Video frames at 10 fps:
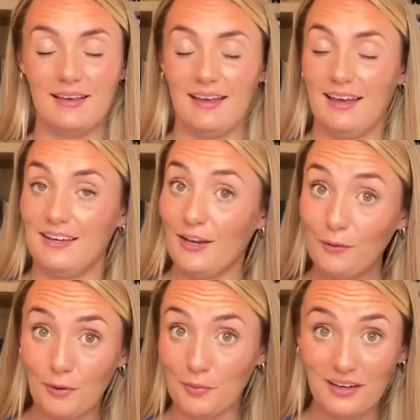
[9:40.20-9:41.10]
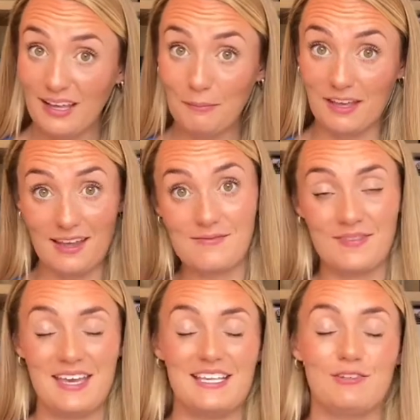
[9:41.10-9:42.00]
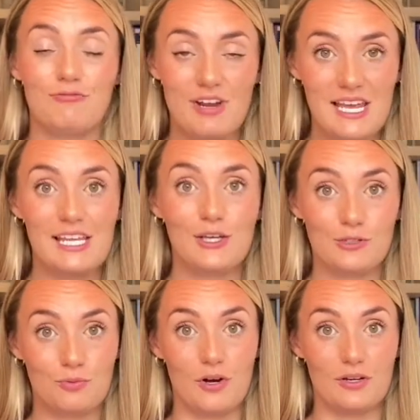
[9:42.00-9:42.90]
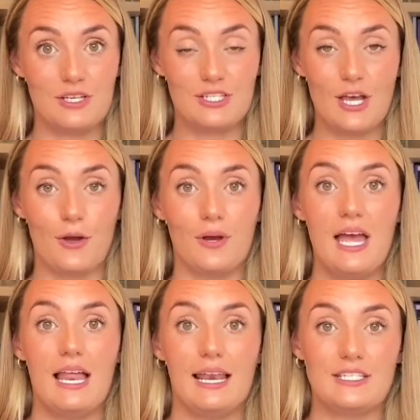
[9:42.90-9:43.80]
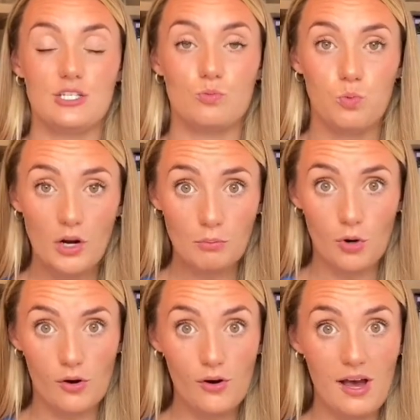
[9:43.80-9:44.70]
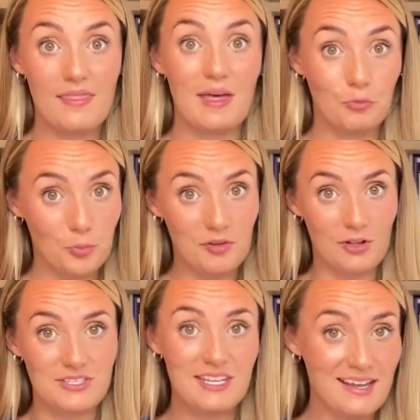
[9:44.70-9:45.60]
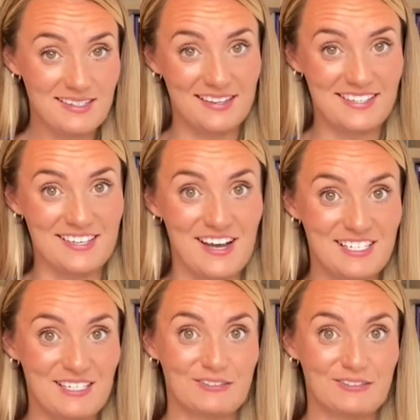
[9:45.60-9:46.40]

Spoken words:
And no one would hear me. It's a really good one. So let's do one more and then we'll move on to the next exercise.